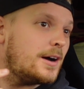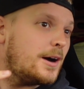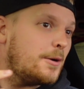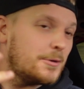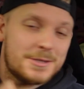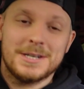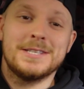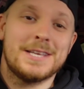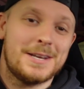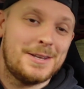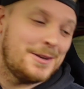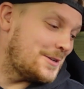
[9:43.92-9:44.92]
I wasn't
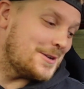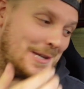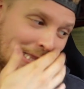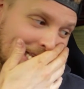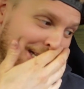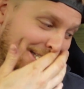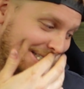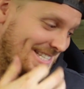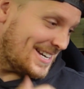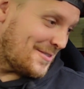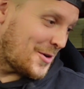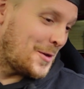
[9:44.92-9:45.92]
intended on doing this.
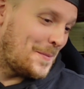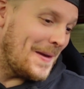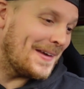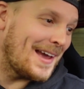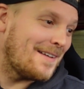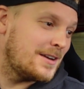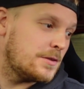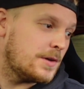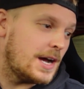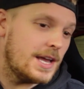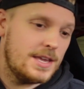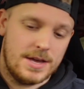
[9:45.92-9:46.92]
I've got a bit carried
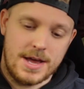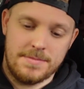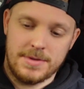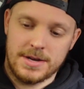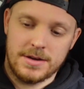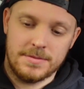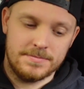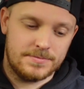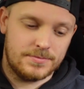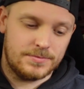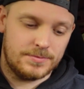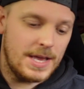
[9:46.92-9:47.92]
away, and I
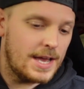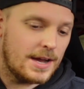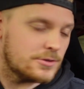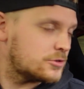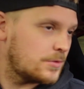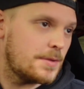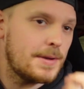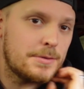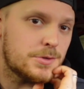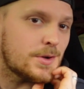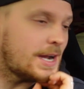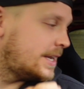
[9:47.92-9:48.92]
just want to be able
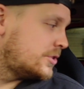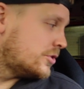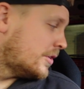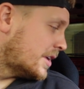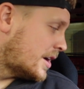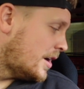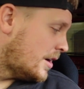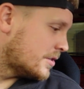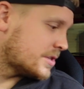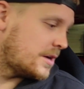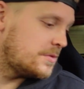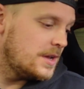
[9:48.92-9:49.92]
to go out and enjoy the car.
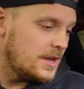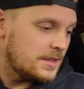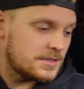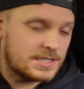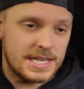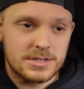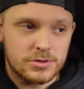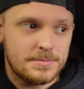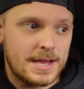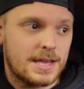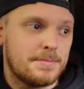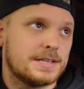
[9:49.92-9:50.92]
So the seats will
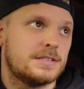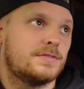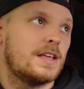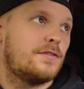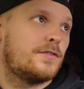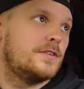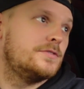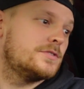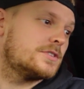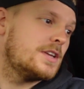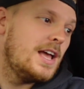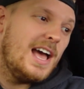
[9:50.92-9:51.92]
make a massive
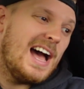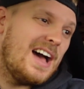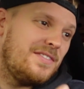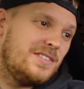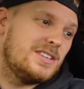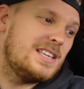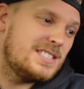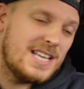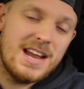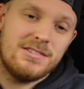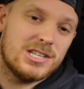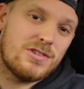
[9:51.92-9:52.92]
difference, and the
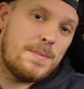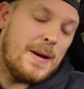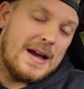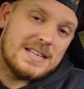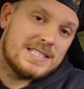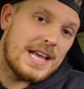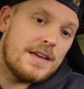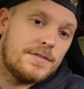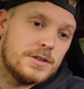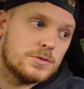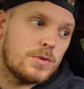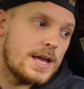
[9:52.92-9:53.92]
interior strip out is
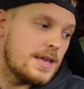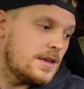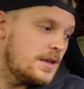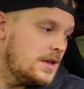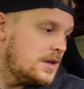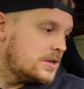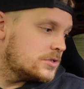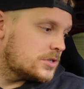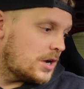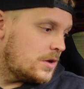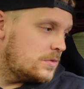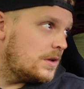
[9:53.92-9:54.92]
saving us weight.
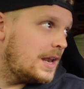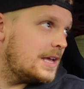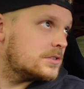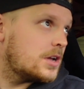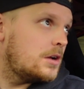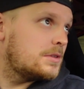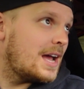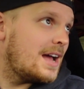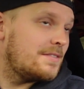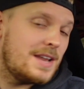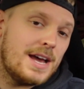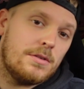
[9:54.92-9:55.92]
So let's go
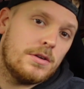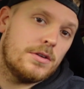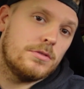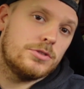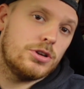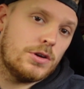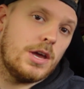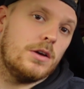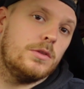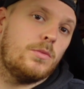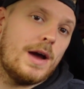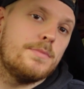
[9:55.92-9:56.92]
down now. I'm going to go and chuck it on
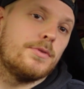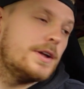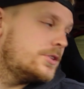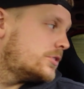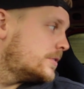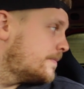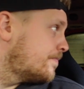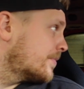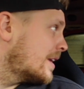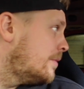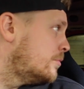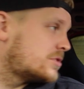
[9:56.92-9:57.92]
the weighbridge,
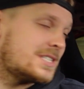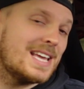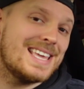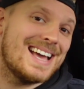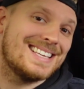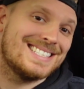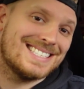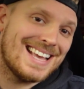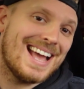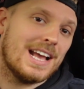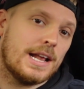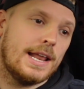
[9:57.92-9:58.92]
and we'll see
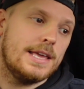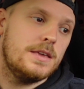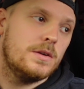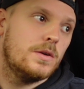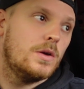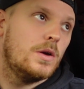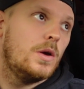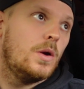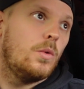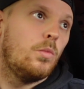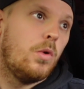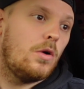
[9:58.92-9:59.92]
exactly
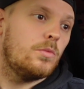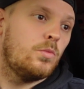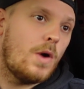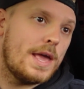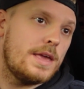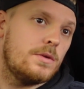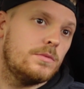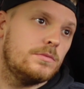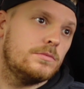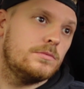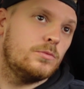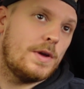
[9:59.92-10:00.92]
what weight
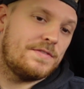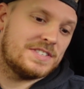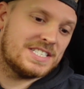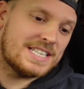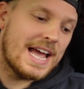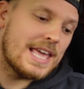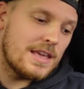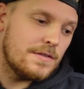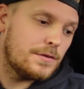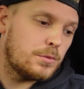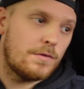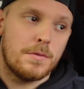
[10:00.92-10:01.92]
we've
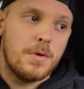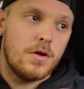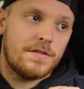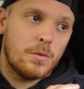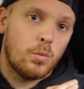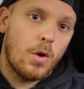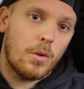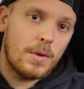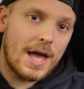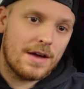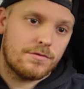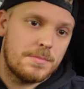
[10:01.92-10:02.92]
saved with removing what we
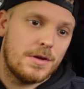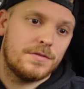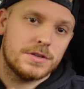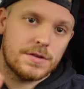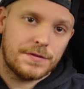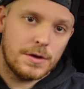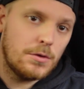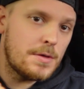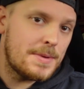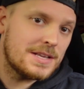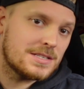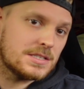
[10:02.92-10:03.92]
have removed. There's a few other
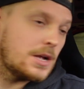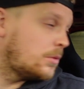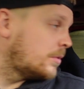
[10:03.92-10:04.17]
bits I still